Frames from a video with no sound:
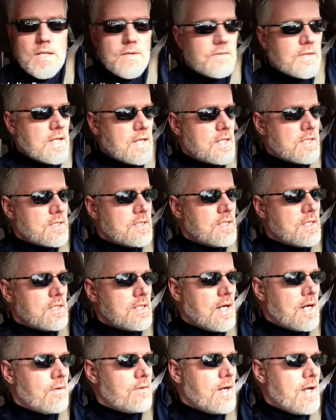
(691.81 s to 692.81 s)

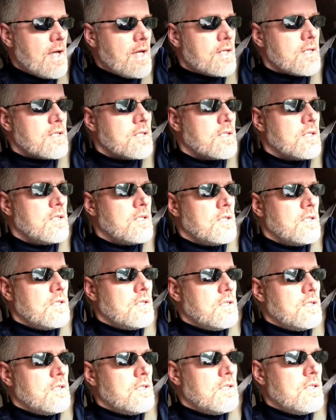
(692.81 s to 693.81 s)
Afghanistan, Iraq,
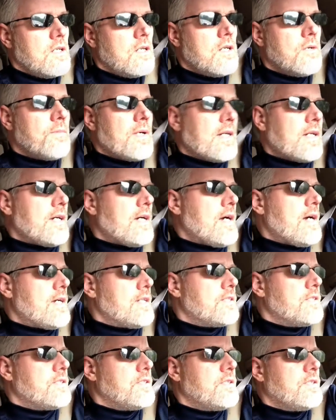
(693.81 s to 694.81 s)
oh my
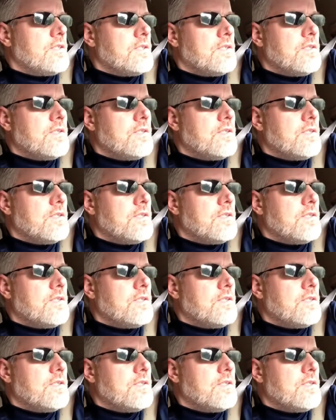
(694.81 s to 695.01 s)
gosh.